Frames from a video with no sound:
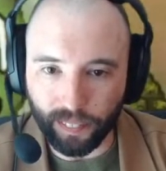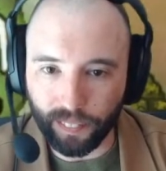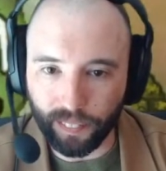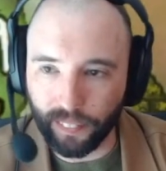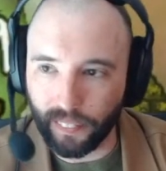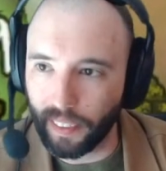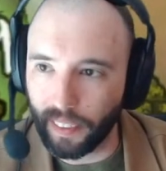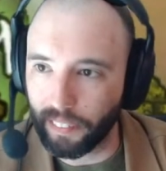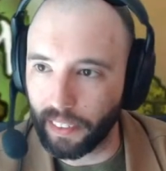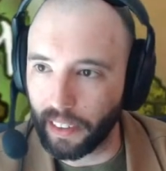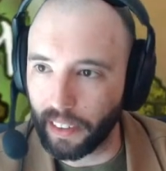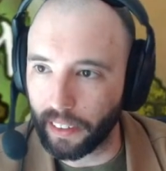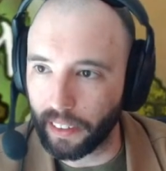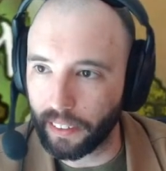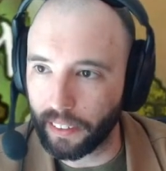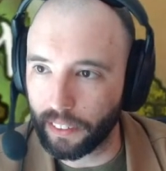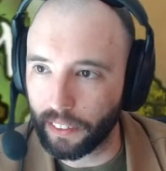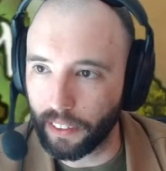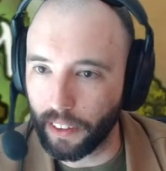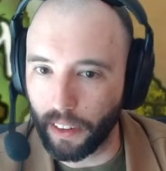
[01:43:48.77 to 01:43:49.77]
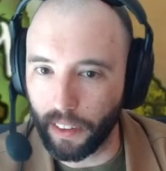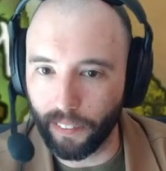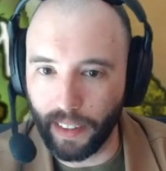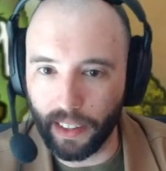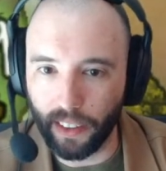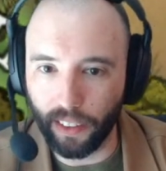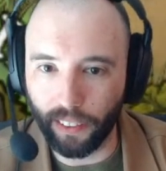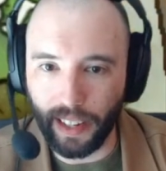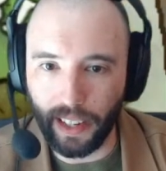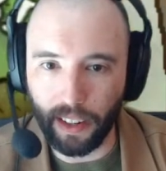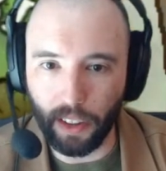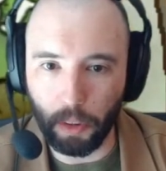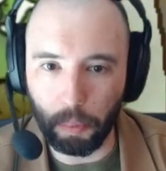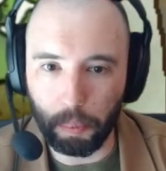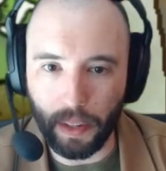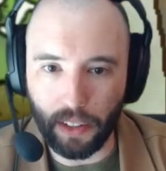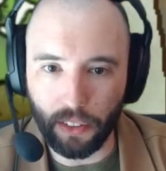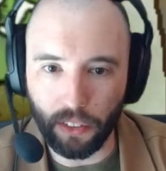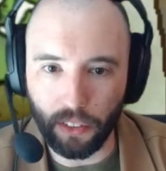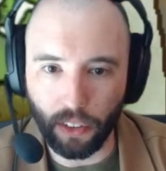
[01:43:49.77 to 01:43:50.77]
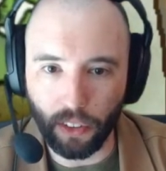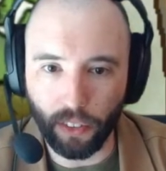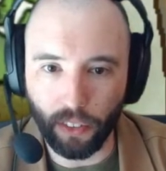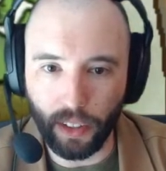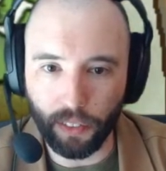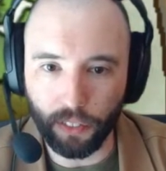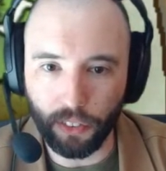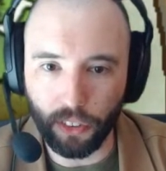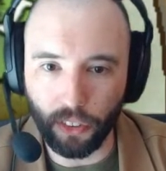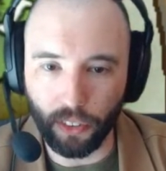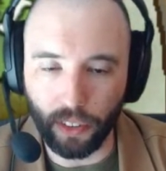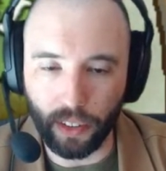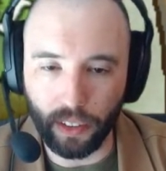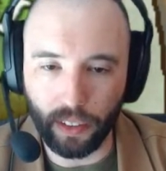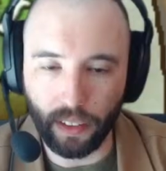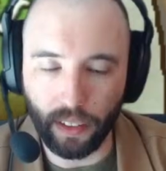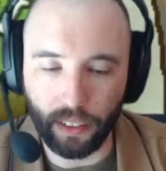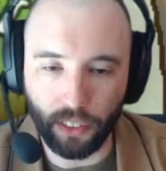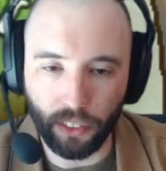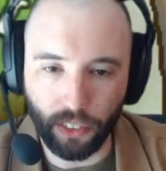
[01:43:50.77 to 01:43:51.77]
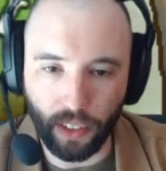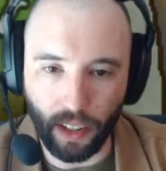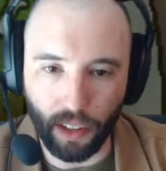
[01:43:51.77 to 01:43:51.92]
I'm going to cut away the land at the base of the cliff so it just kind